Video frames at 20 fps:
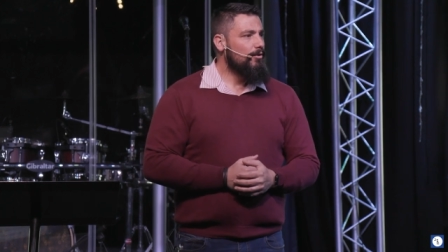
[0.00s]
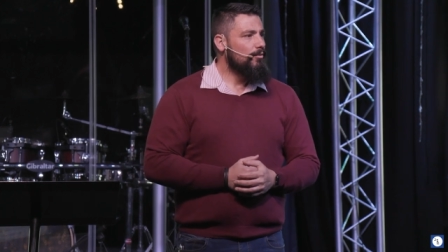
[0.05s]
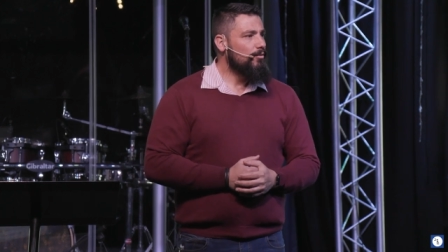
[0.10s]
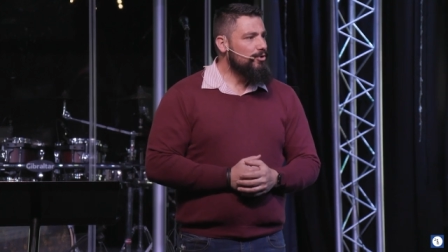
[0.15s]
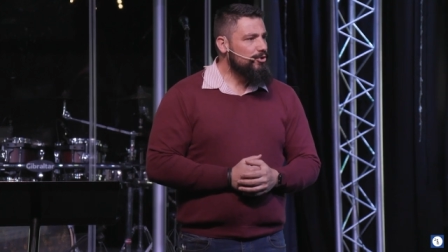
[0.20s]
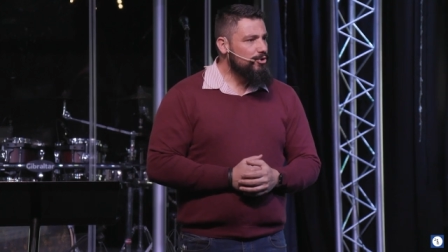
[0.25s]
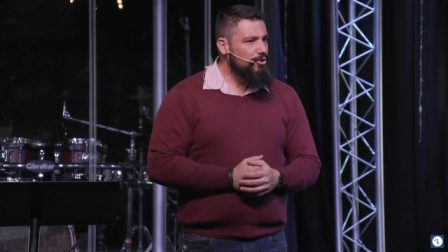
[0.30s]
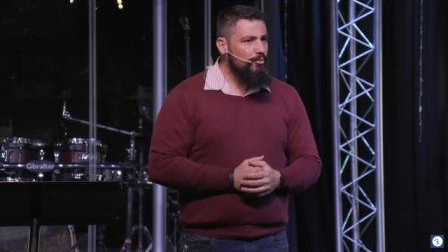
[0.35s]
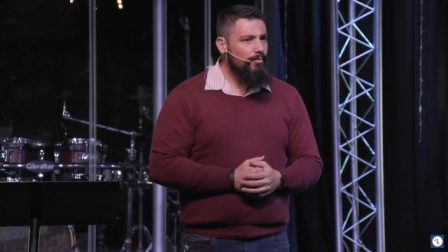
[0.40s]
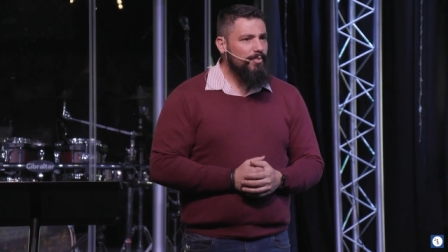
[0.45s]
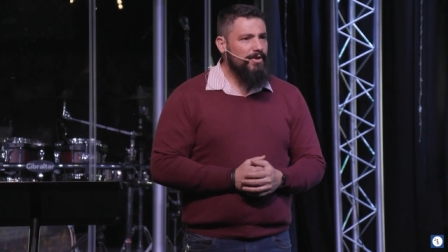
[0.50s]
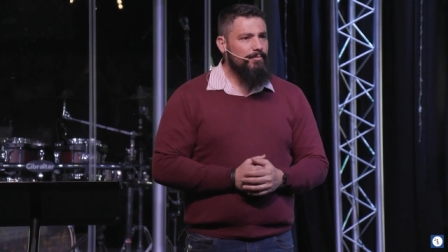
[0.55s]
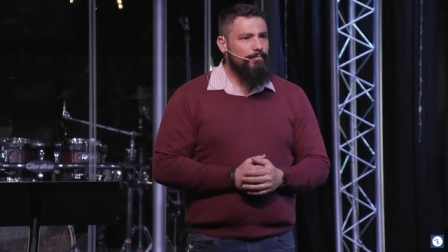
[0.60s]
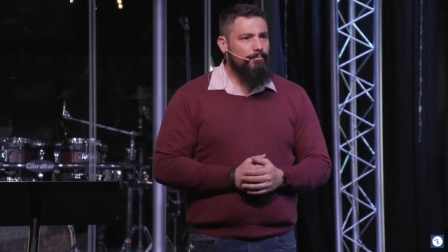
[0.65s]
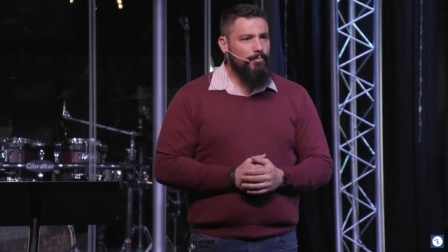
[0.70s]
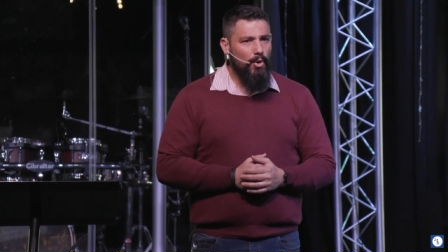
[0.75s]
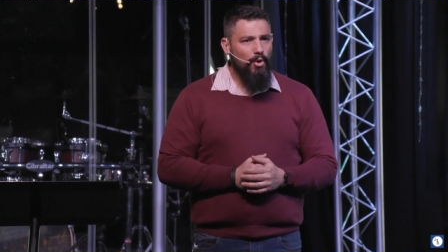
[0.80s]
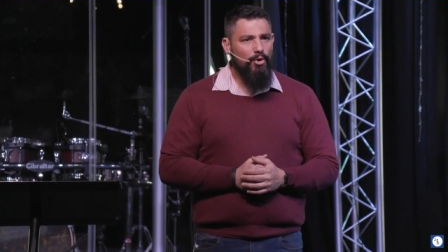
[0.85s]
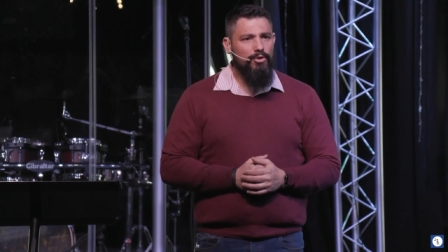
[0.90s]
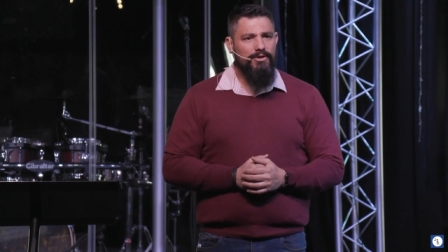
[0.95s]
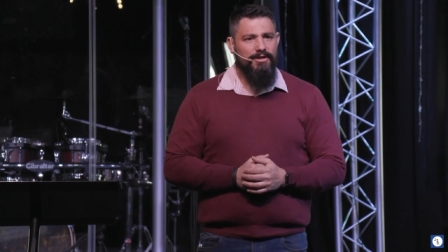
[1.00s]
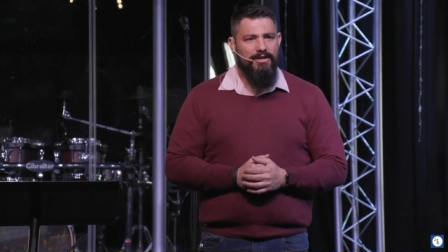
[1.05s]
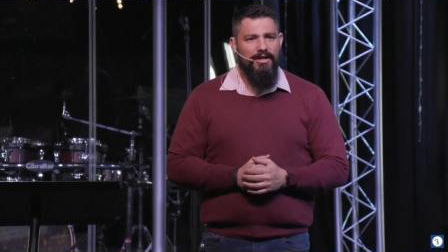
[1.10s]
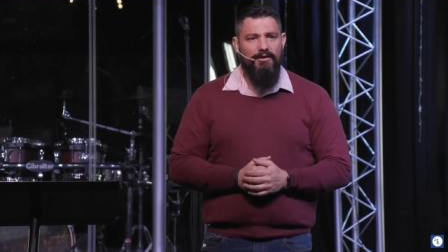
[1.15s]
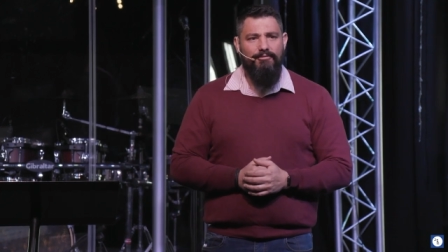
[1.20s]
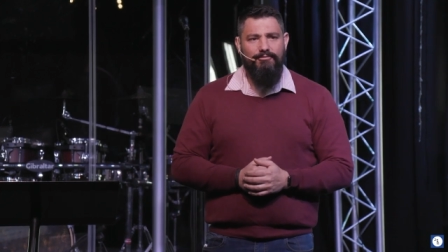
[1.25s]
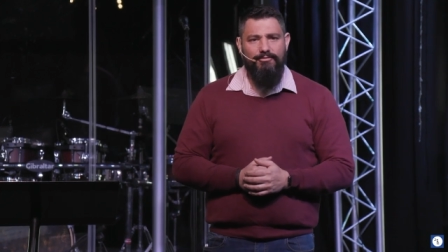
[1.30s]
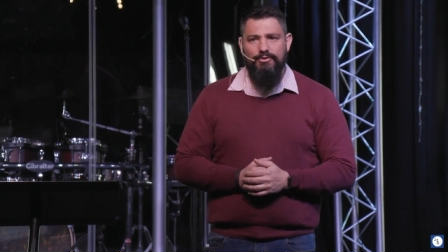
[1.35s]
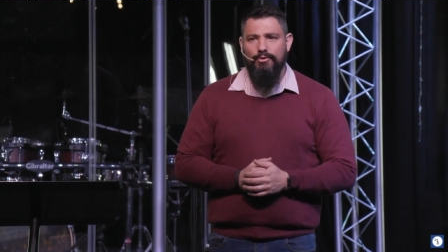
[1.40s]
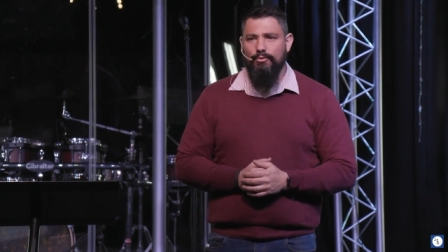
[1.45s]
would you be bold
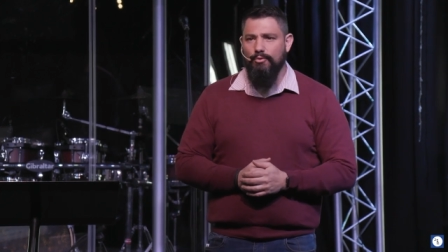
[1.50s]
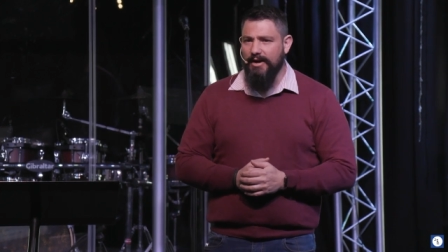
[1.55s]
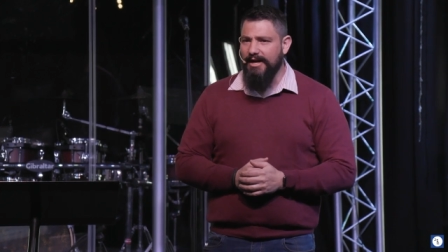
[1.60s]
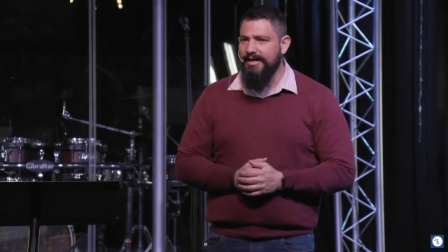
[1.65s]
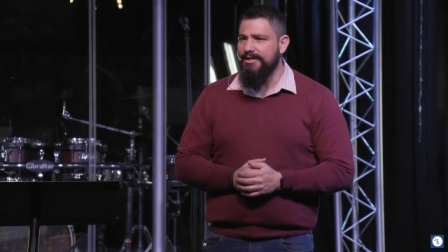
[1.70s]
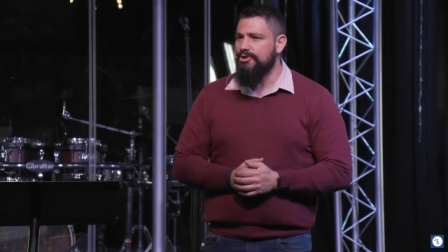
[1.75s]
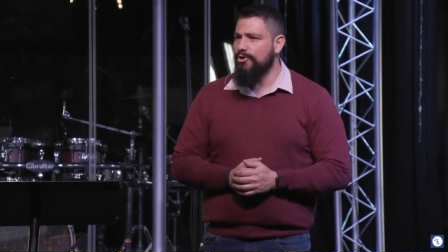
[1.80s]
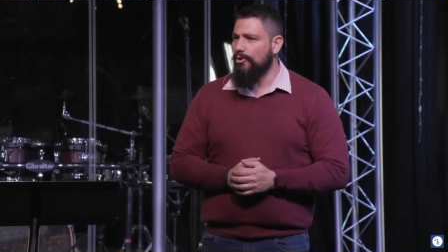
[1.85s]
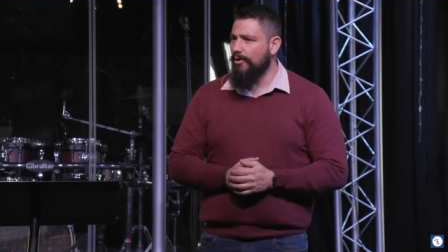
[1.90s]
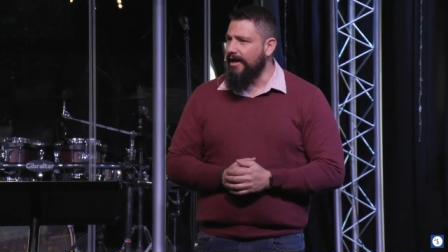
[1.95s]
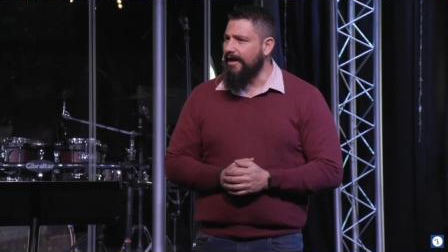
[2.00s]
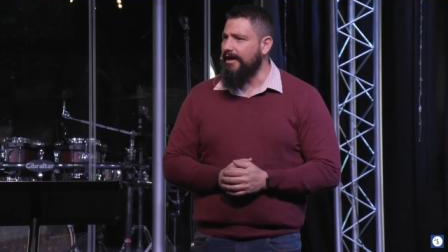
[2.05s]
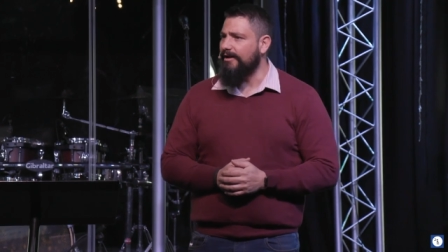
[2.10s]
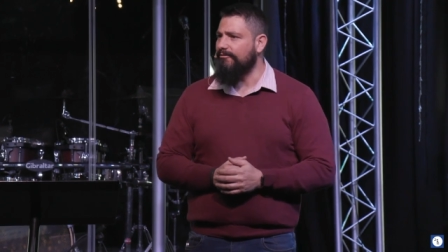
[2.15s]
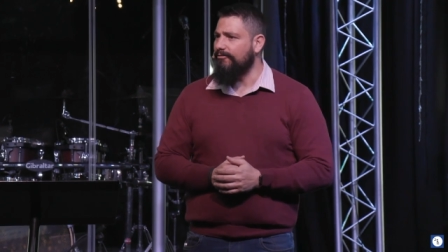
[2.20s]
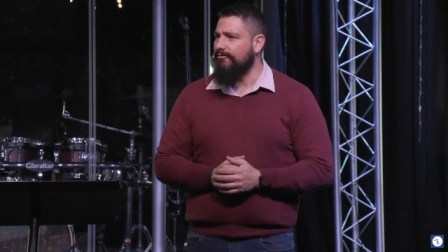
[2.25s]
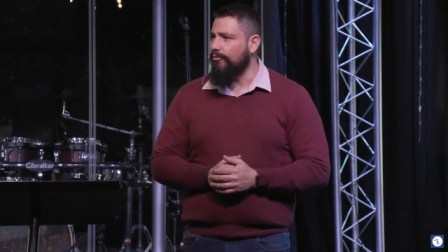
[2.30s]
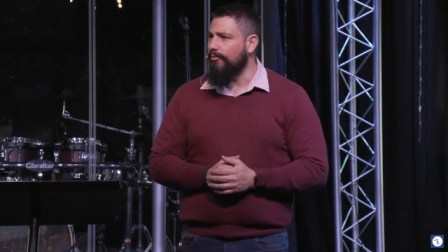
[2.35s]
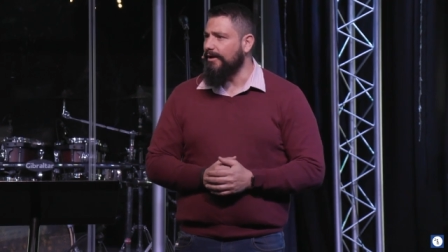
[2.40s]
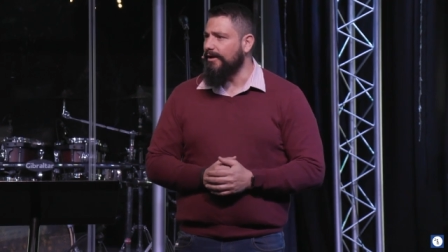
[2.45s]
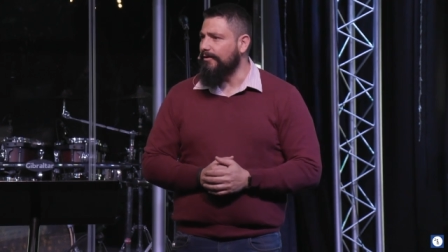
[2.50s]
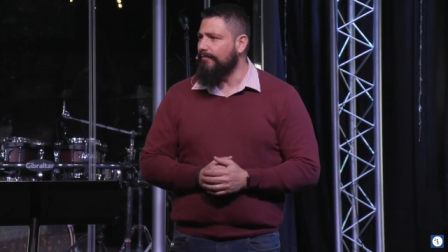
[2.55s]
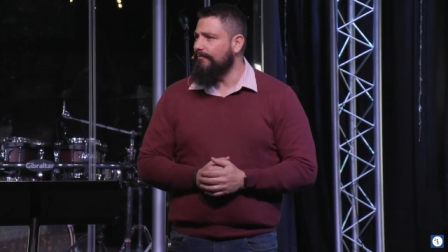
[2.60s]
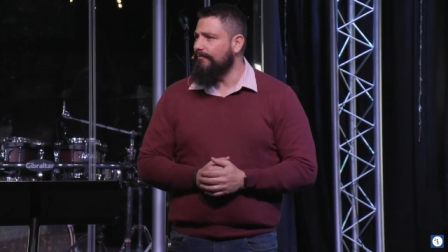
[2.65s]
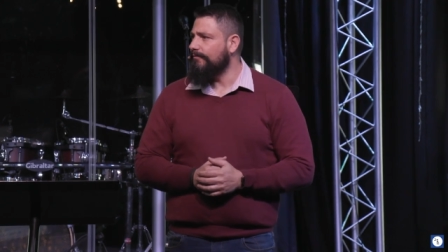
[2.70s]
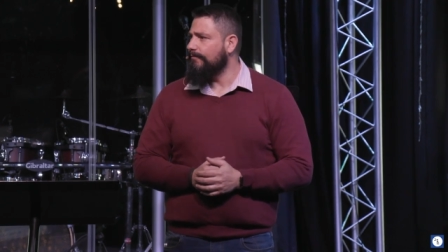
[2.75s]
enough to raise your hand for me?